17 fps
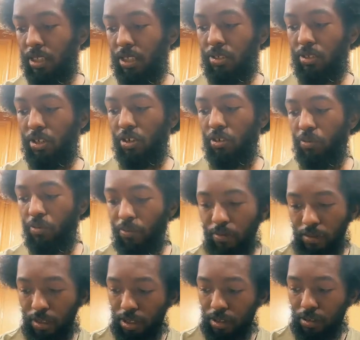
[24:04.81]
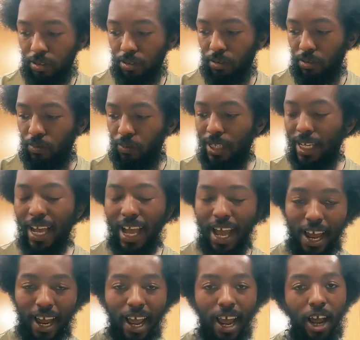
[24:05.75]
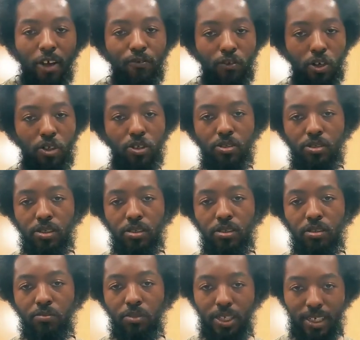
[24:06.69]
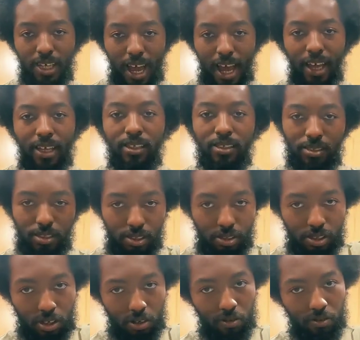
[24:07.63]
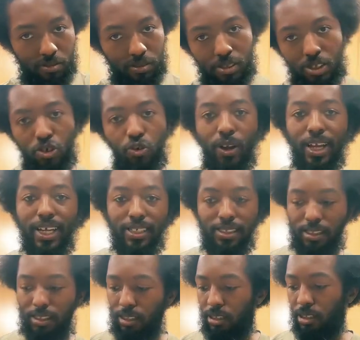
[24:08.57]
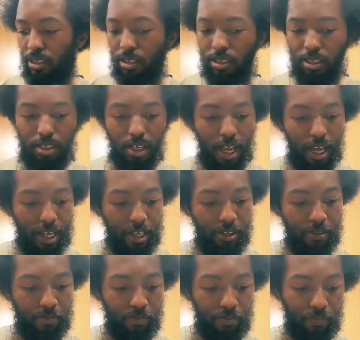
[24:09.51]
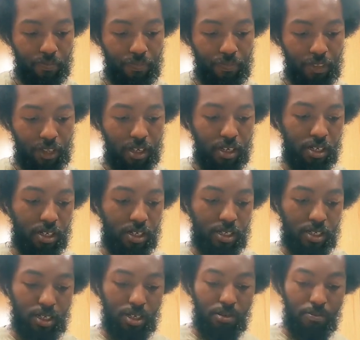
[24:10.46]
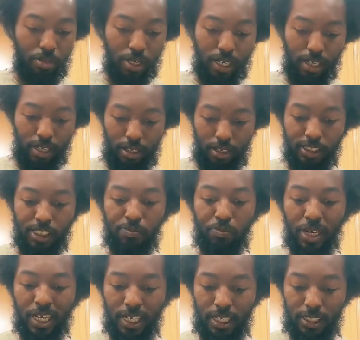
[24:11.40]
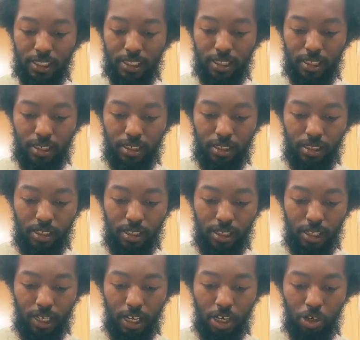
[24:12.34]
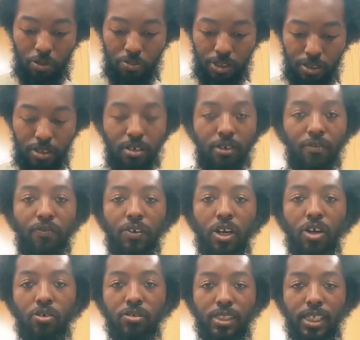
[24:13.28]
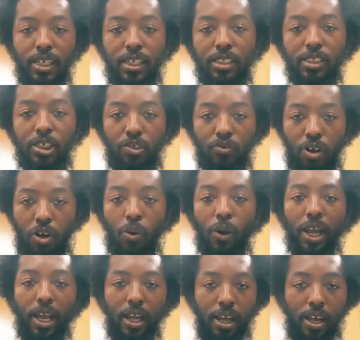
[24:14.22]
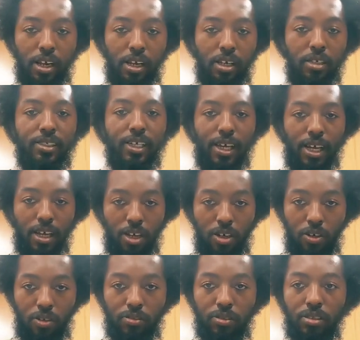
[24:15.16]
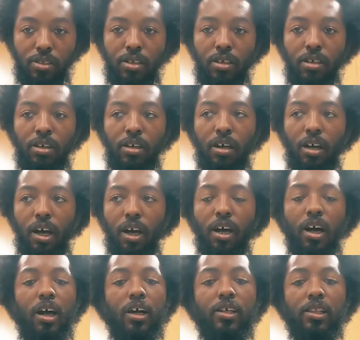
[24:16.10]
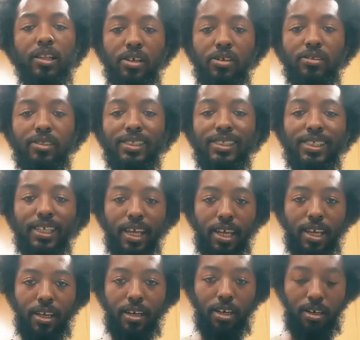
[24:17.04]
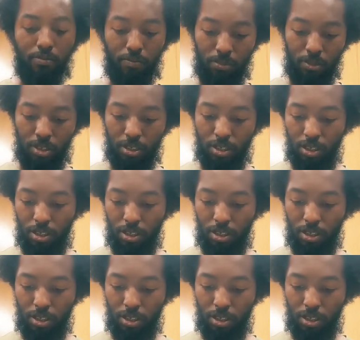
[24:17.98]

we can have afros, but not, crazy, all right? But spinach helps for those things to grow. Hair, nails, clears the skin up,